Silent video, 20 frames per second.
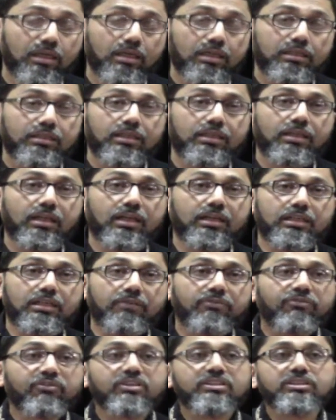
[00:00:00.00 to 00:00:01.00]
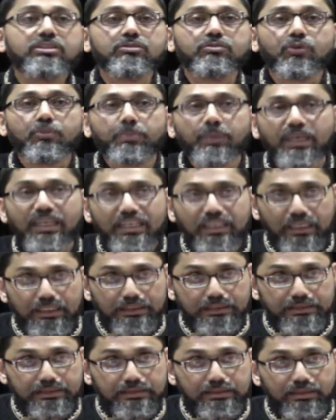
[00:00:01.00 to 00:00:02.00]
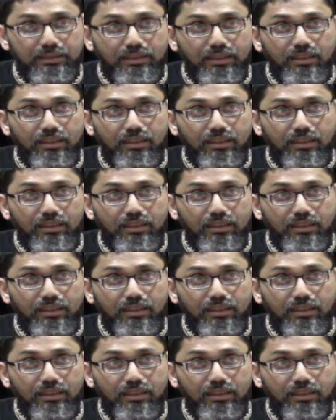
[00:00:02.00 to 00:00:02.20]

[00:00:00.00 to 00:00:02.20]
there are differences of opinions